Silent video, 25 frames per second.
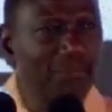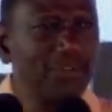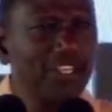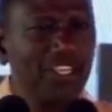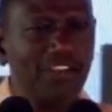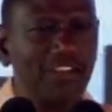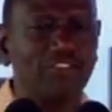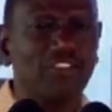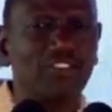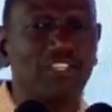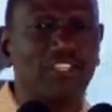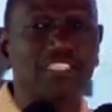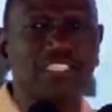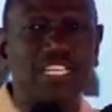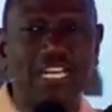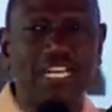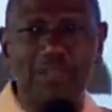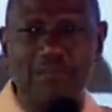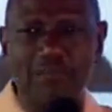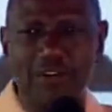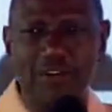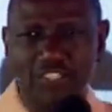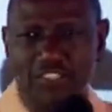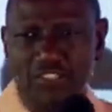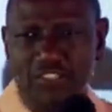here for the
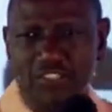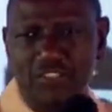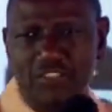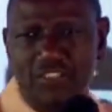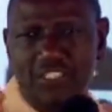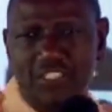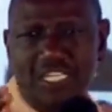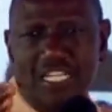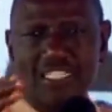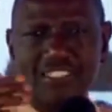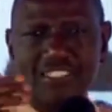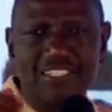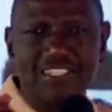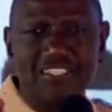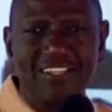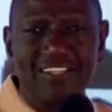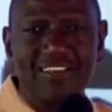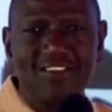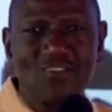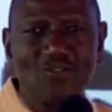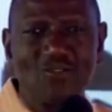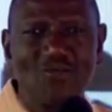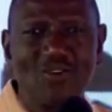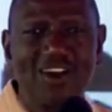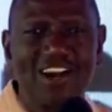celebrations that
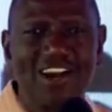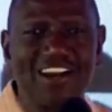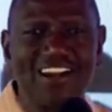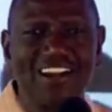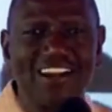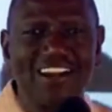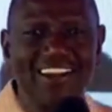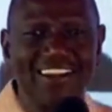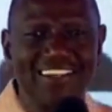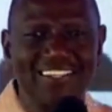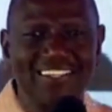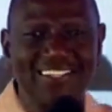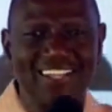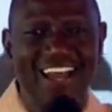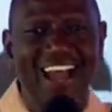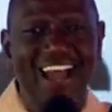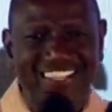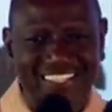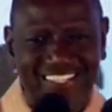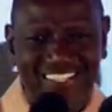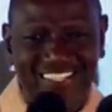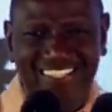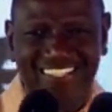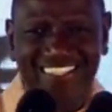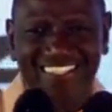Wanga has
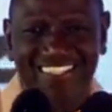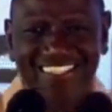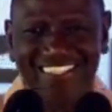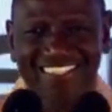asked.